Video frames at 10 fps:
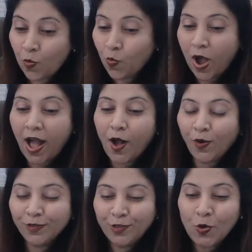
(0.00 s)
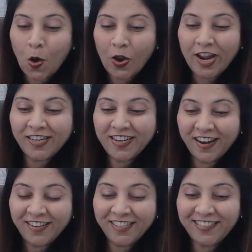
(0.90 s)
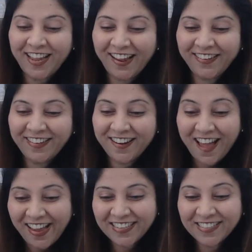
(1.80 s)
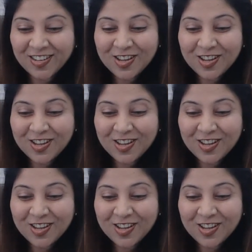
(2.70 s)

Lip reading: Wow, you all are understanding, right?